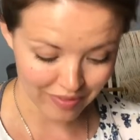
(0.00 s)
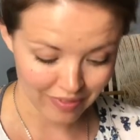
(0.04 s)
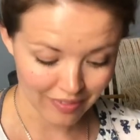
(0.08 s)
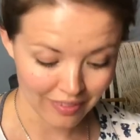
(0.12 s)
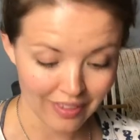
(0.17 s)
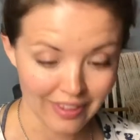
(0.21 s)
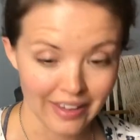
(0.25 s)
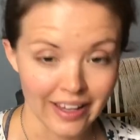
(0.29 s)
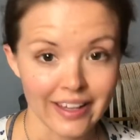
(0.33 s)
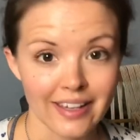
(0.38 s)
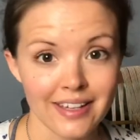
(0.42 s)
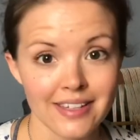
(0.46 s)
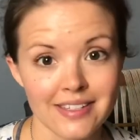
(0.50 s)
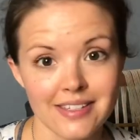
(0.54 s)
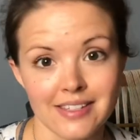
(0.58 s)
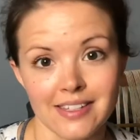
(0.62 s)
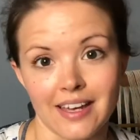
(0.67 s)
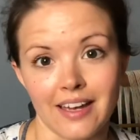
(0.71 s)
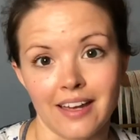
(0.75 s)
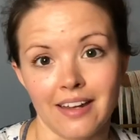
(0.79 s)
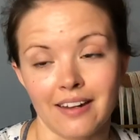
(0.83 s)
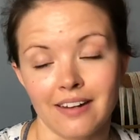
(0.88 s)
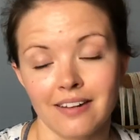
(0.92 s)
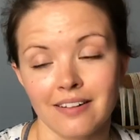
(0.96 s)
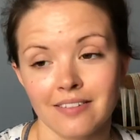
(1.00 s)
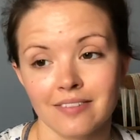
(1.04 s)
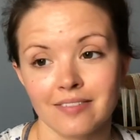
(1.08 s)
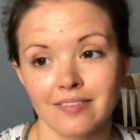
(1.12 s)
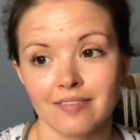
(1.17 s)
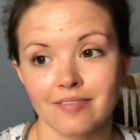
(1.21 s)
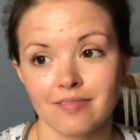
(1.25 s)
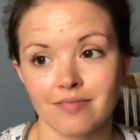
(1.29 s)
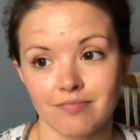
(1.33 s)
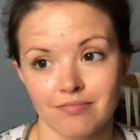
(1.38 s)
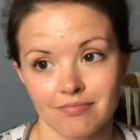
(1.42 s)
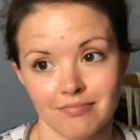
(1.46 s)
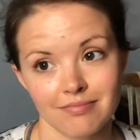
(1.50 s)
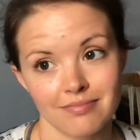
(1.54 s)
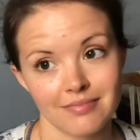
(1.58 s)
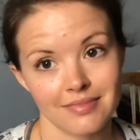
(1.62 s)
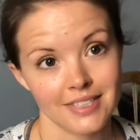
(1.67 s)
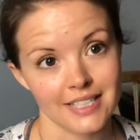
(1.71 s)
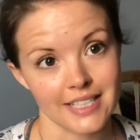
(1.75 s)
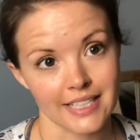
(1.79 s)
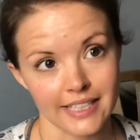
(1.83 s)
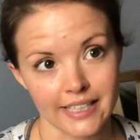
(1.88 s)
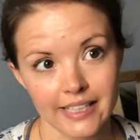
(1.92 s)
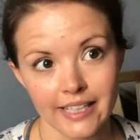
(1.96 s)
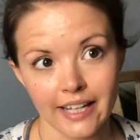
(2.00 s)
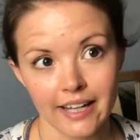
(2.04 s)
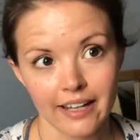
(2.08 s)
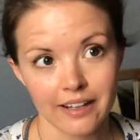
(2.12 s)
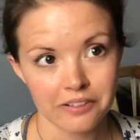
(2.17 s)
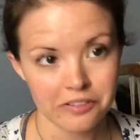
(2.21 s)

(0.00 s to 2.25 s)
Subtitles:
Like I said, didn't get